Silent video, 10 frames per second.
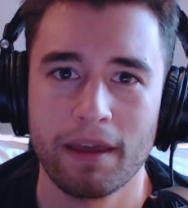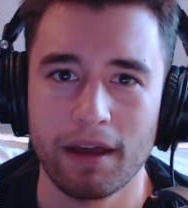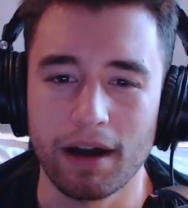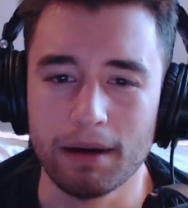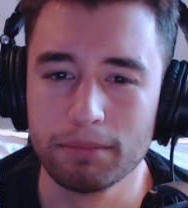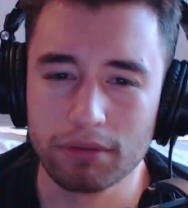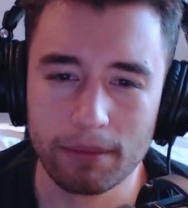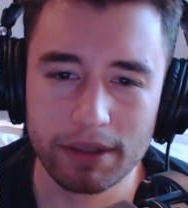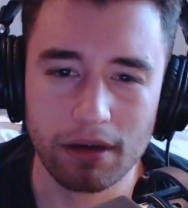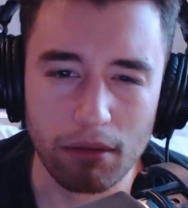
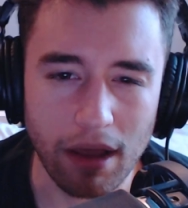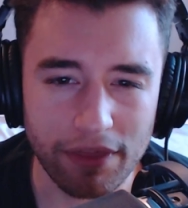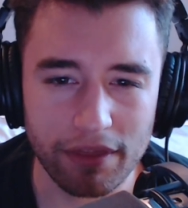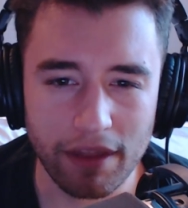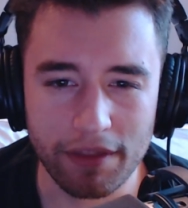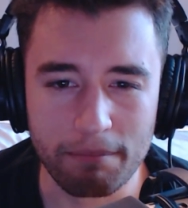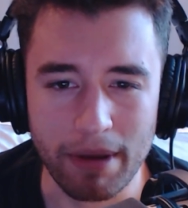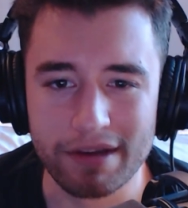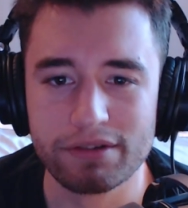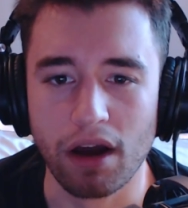Probably, not the
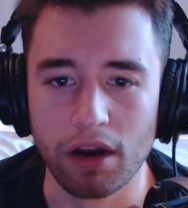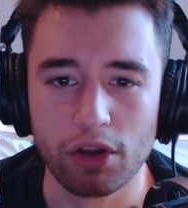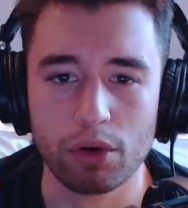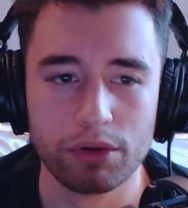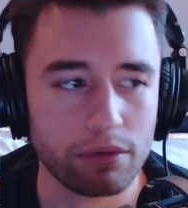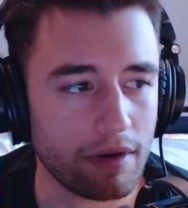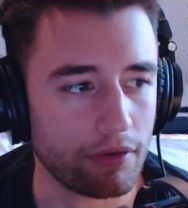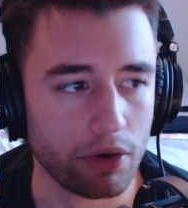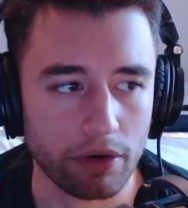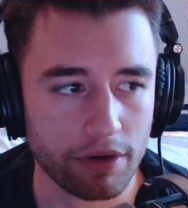best audio you've
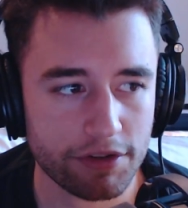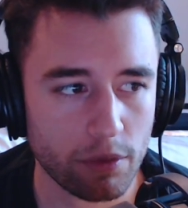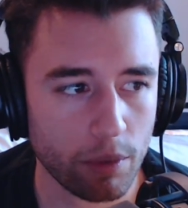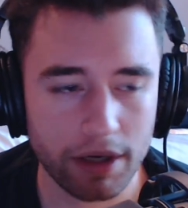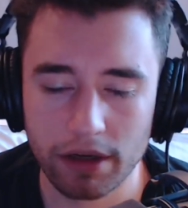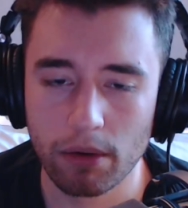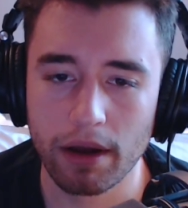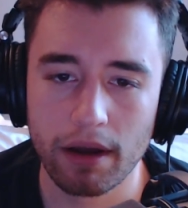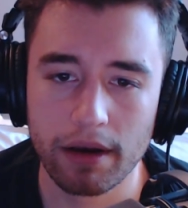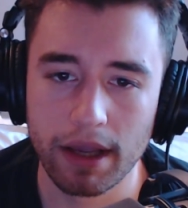ever heard, so we're going to go
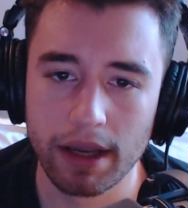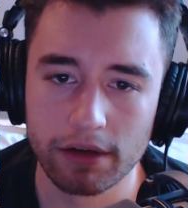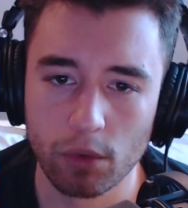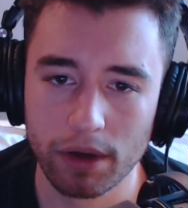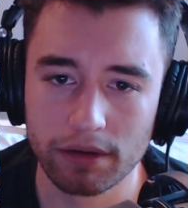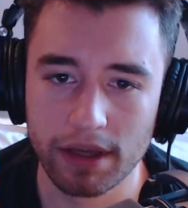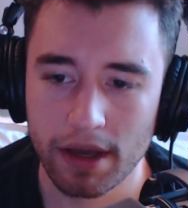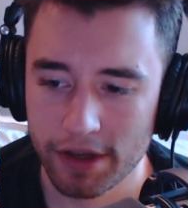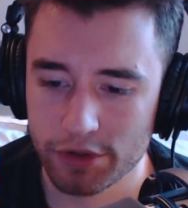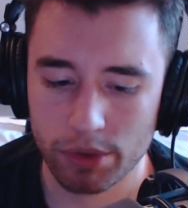ahead and quickly
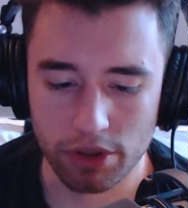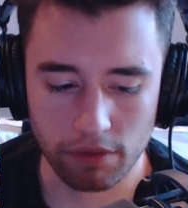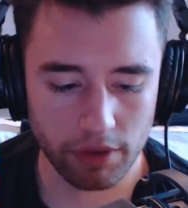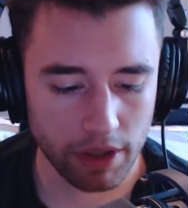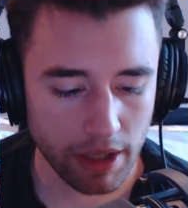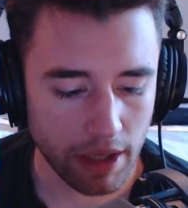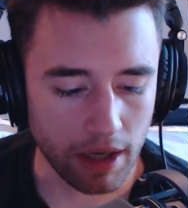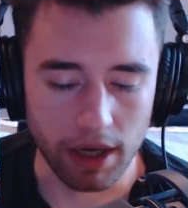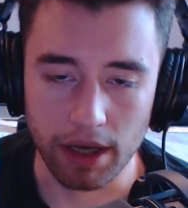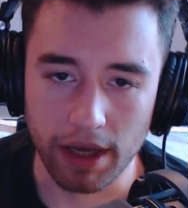switch over.
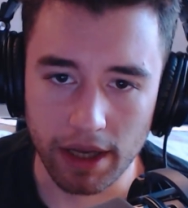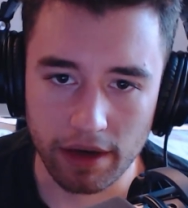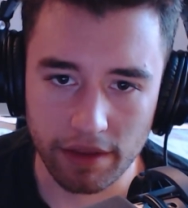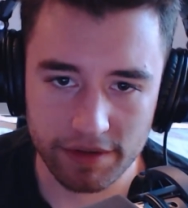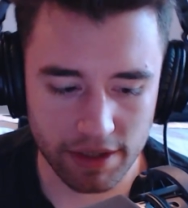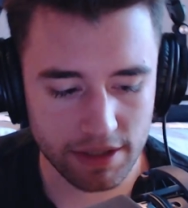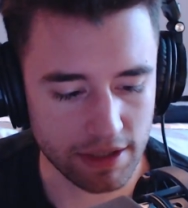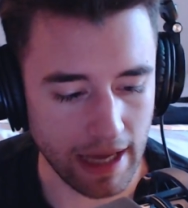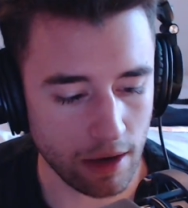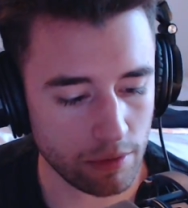And this
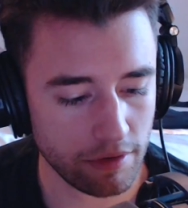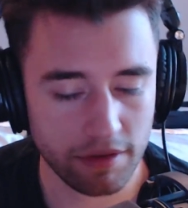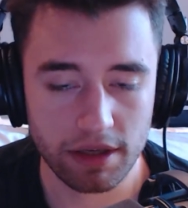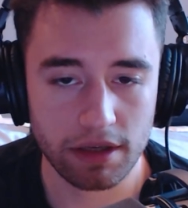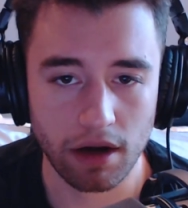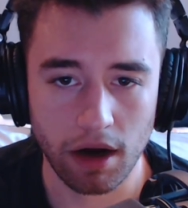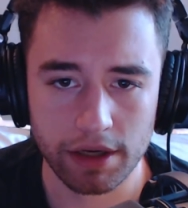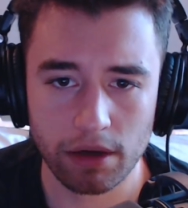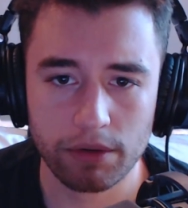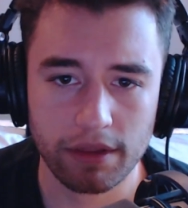is now the
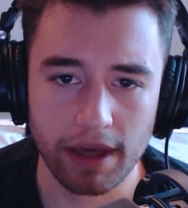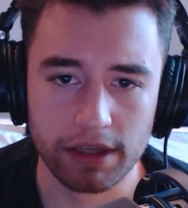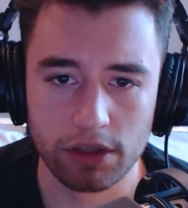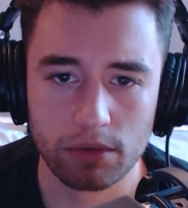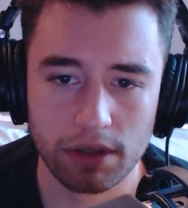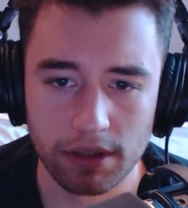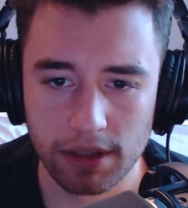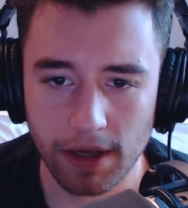audio that you can